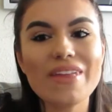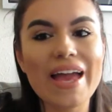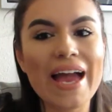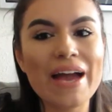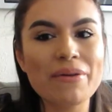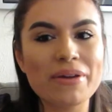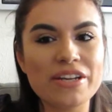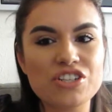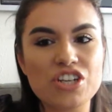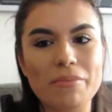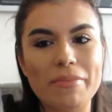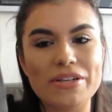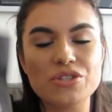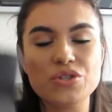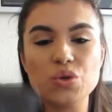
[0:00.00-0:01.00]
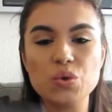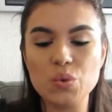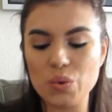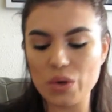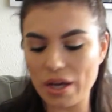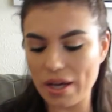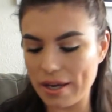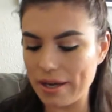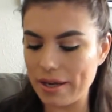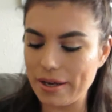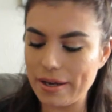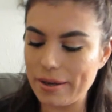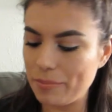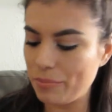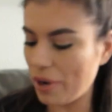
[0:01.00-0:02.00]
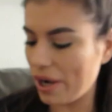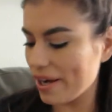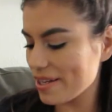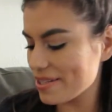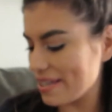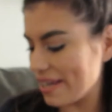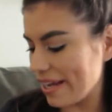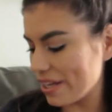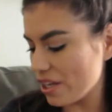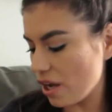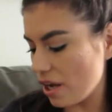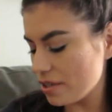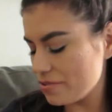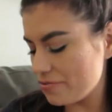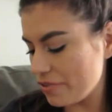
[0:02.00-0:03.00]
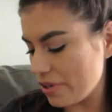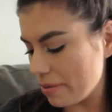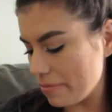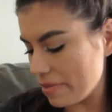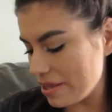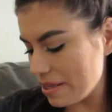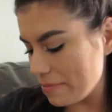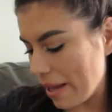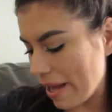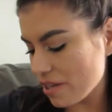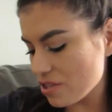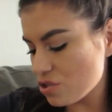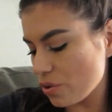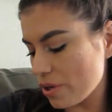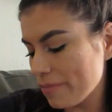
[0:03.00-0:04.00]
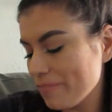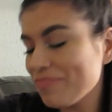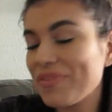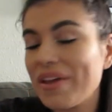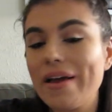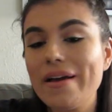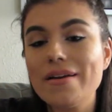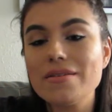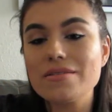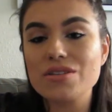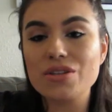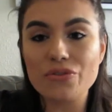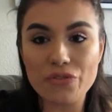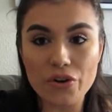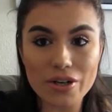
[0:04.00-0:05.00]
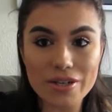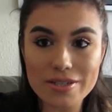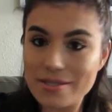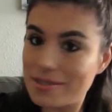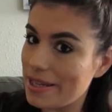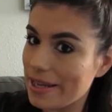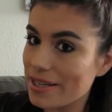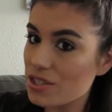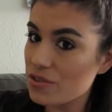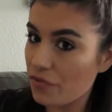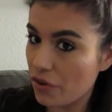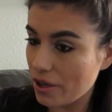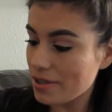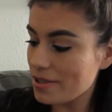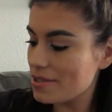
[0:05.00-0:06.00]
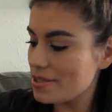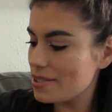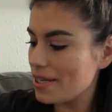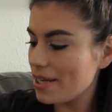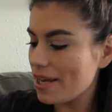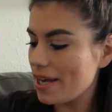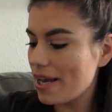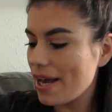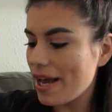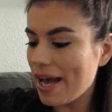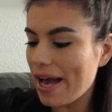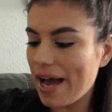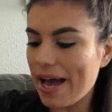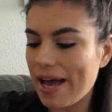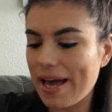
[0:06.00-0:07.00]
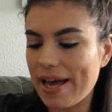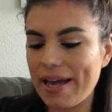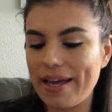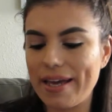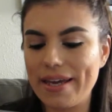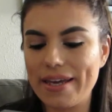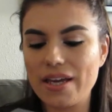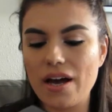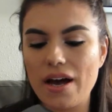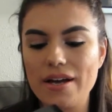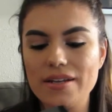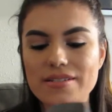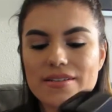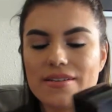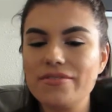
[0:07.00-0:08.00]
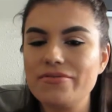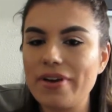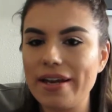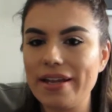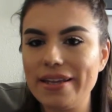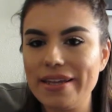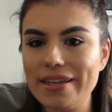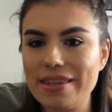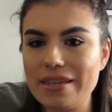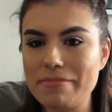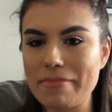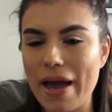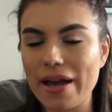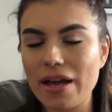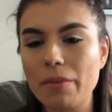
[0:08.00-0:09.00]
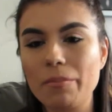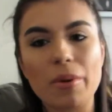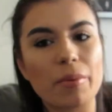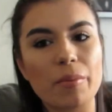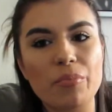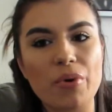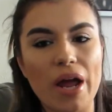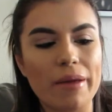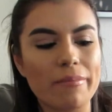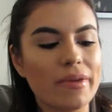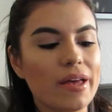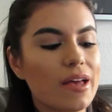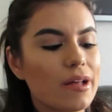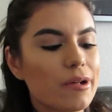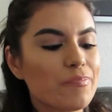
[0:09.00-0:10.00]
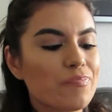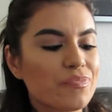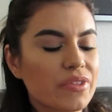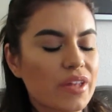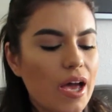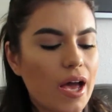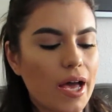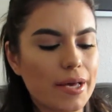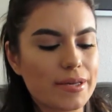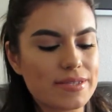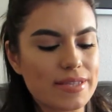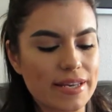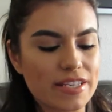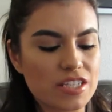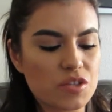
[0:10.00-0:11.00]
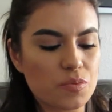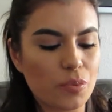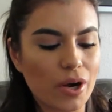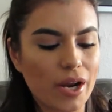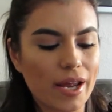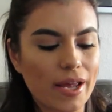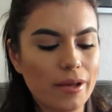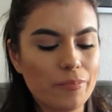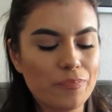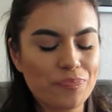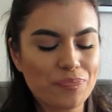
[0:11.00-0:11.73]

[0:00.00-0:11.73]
I'm gonna share my two uh, products that I got from the MAC store. So the first things first, I got finally the MAC Prep Prime uh, setting spray.